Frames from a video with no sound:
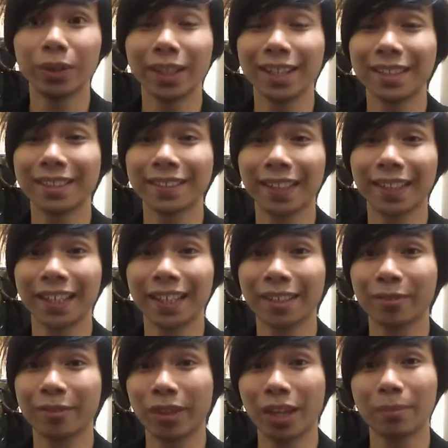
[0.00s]
is a
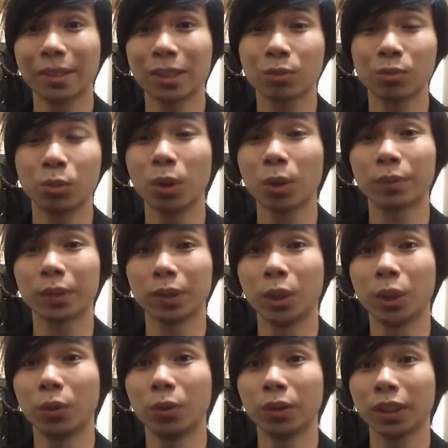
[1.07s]
famous
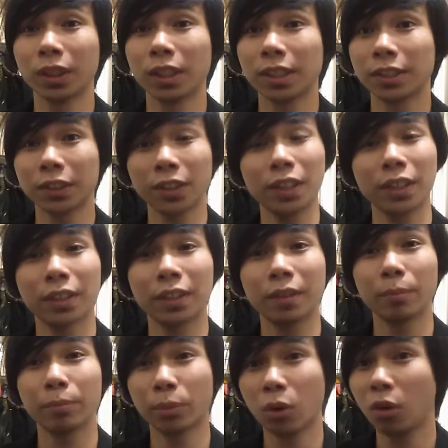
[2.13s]
world-renowned
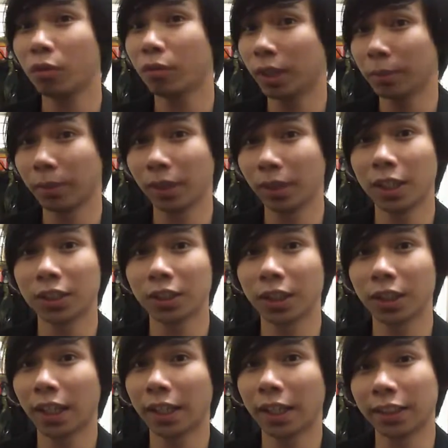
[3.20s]
singer both in Malaysia
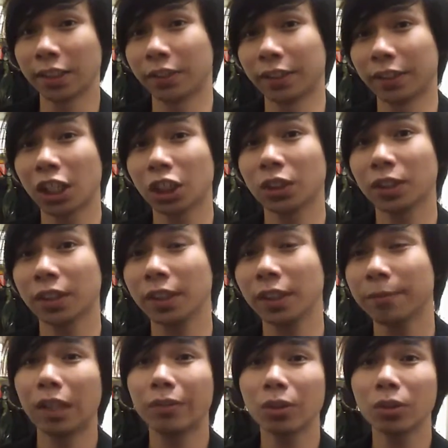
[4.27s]
and internationally.
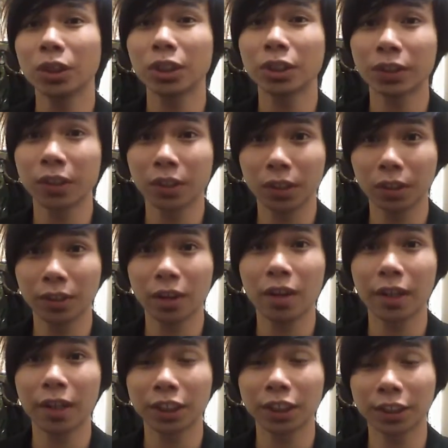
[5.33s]
Even though she studied
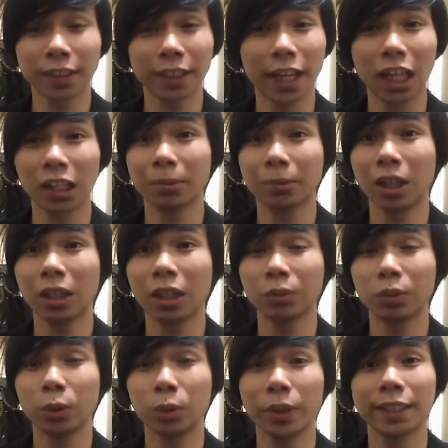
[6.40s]
law, she's an alumni of
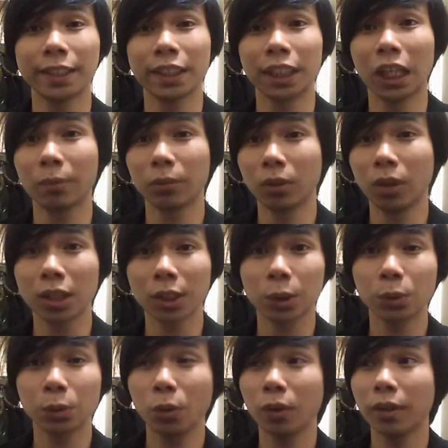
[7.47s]
UITM Law School,